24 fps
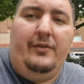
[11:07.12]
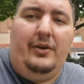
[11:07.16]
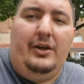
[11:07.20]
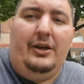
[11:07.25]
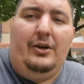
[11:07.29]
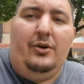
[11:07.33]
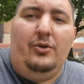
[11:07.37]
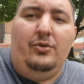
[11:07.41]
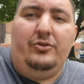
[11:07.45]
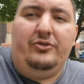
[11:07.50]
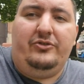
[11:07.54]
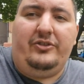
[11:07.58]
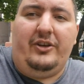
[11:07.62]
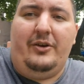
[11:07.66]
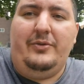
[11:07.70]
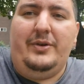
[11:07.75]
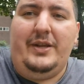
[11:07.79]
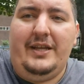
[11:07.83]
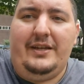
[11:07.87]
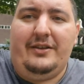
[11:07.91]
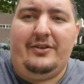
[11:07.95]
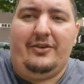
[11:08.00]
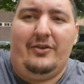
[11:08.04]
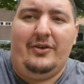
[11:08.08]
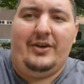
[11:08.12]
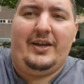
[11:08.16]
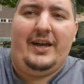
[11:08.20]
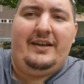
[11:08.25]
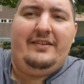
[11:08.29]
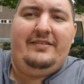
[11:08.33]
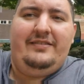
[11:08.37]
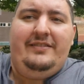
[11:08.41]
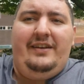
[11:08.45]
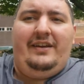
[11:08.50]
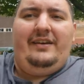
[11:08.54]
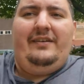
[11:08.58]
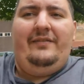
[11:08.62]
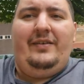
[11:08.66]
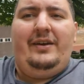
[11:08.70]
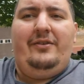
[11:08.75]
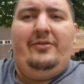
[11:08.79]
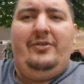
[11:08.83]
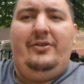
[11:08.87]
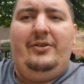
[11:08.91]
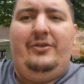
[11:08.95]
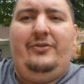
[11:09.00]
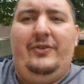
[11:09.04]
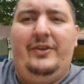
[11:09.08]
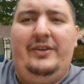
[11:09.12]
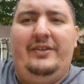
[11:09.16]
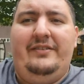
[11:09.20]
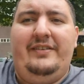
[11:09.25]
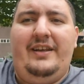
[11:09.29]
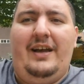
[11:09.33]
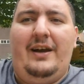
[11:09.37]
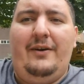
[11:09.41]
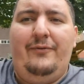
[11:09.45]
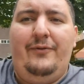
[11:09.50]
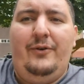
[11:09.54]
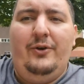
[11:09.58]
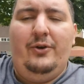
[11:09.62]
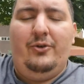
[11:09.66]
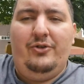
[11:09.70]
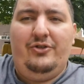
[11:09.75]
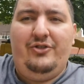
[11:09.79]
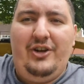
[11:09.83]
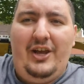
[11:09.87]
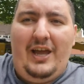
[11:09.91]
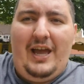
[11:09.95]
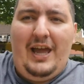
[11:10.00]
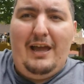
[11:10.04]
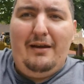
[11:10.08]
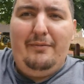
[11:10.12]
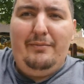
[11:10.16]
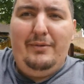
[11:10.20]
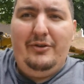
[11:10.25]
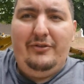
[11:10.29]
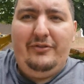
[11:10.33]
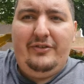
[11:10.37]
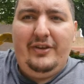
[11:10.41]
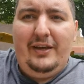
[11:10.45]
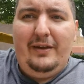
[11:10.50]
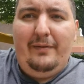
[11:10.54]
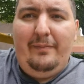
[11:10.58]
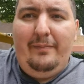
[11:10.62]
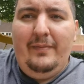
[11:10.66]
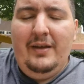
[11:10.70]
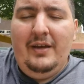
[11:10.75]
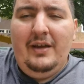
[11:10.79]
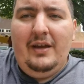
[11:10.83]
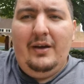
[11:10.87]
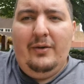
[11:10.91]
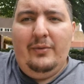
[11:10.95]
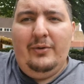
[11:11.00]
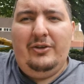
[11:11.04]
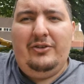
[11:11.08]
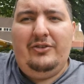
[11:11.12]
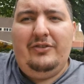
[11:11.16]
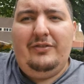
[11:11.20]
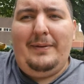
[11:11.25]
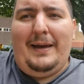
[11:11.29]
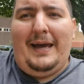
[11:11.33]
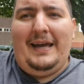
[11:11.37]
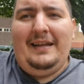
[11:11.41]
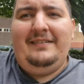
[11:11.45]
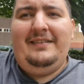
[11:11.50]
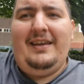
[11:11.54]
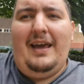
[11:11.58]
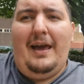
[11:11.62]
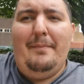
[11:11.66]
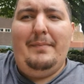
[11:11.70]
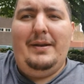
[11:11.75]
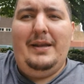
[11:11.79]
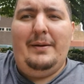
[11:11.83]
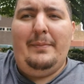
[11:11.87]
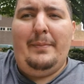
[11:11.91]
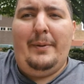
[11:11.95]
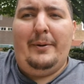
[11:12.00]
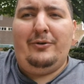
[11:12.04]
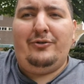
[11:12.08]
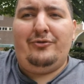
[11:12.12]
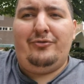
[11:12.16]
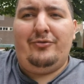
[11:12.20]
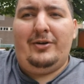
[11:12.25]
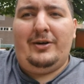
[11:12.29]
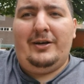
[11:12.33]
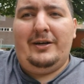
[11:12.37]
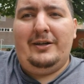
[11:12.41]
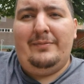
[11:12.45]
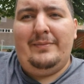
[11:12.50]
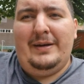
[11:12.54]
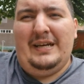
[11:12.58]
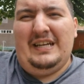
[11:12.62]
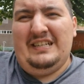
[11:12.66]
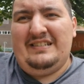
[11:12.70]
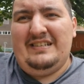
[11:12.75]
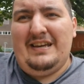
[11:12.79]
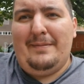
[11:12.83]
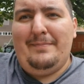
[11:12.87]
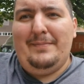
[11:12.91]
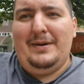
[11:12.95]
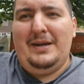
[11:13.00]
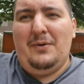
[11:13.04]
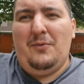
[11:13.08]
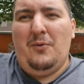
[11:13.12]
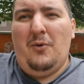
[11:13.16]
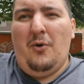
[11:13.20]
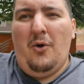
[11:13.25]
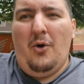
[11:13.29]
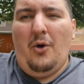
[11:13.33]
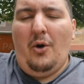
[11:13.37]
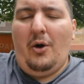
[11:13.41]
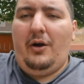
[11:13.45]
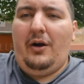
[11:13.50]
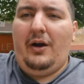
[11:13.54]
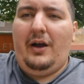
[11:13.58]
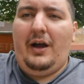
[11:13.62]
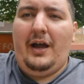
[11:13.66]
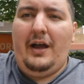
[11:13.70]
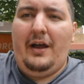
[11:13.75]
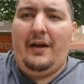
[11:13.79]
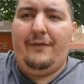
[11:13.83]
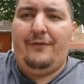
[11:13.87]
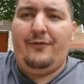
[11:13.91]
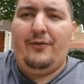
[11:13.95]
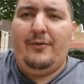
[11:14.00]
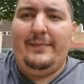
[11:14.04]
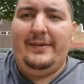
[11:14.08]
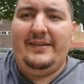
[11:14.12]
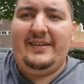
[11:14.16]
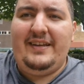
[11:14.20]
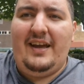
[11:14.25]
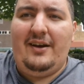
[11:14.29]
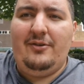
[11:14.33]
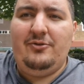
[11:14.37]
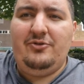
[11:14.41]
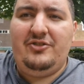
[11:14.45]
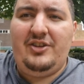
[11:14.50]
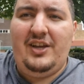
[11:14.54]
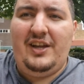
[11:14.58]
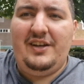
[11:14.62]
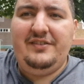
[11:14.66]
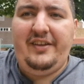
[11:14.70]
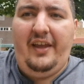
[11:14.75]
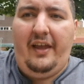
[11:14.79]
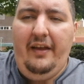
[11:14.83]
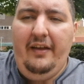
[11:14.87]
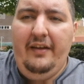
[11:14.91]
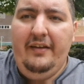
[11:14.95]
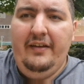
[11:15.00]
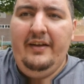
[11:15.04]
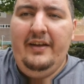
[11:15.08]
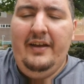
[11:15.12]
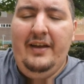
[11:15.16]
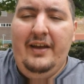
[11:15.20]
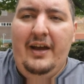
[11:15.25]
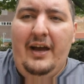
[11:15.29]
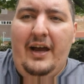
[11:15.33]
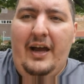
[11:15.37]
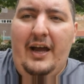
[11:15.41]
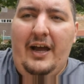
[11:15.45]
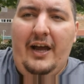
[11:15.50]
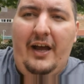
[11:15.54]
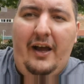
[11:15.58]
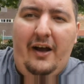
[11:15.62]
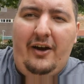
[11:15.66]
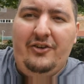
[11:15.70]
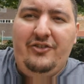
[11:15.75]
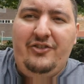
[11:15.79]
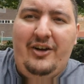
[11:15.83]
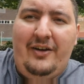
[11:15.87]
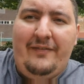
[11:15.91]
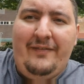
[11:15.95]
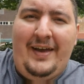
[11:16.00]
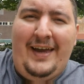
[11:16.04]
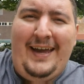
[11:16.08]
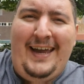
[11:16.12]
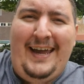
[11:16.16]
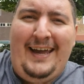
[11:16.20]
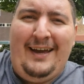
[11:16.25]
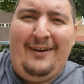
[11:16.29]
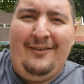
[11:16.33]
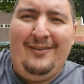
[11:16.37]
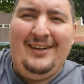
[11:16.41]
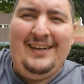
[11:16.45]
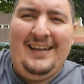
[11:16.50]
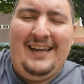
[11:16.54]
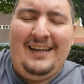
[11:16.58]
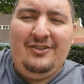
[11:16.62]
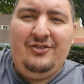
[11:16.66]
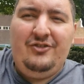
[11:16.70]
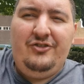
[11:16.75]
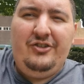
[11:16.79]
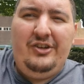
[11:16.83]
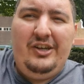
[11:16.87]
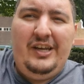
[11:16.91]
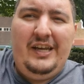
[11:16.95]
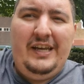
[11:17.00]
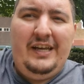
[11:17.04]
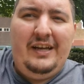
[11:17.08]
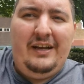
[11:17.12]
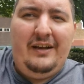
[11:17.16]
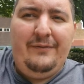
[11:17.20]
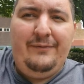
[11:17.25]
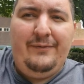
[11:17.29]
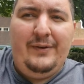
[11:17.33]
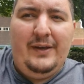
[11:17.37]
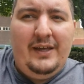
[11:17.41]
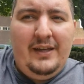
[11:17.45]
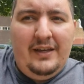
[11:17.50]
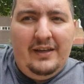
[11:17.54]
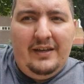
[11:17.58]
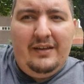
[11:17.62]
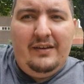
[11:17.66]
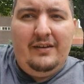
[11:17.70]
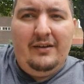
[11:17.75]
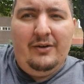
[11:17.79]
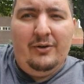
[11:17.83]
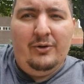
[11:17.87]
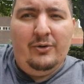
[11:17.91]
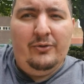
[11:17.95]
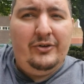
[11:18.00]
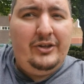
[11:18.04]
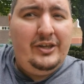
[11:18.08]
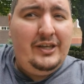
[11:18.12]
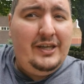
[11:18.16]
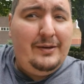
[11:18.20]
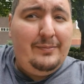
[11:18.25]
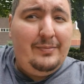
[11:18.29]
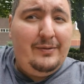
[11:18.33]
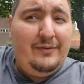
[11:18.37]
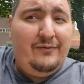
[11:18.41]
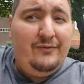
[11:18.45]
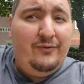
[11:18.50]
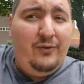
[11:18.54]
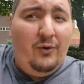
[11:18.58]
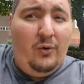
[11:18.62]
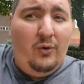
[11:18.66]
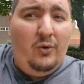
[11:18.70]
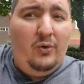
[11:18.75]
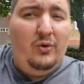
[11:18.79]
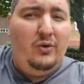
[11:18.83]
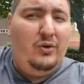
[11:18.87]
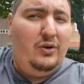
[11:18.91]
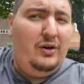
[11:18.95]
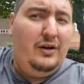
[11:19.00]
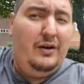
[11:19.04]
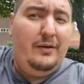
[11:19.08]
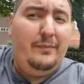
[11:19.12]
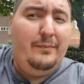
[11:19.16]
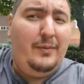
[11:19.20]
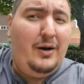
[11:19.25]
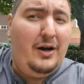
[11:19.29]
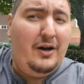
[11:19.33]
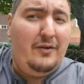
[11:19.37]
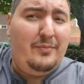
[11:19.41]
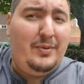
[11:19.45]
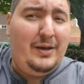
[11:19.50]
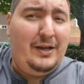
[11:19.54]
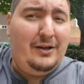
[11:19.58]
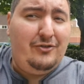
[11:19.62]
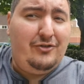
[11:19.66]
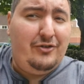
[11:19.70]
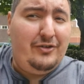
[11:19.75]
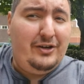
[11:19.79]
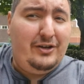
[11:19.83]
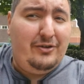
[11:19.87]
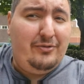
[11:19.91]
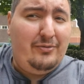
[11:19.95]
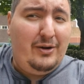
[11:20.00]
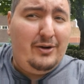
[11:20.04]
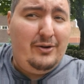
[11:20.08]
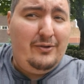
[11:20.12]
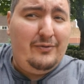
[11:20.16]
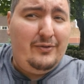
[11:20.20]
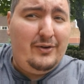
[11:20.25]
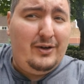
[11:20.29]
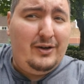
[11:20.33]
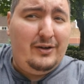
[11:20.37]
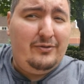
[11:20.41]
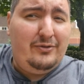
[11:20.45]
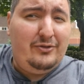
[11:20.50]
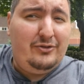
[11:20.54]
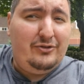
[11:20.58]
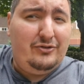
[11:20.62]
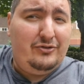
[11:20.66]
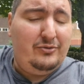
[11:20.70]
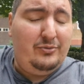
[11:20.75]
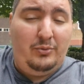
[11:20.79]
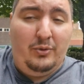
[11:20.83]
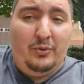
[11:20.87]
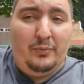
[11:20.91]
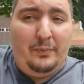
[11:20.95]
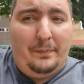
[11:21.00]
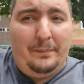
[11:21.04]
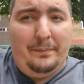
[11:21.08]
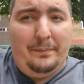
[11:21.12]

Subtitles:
Also near Doncaster there is the South Yorkshire Air Museum, which is about a 10-minute bus ride and then a 10-minute walk from the town centre. I checked that out last year, I think, or the year before. Might have been during coronavirus, well,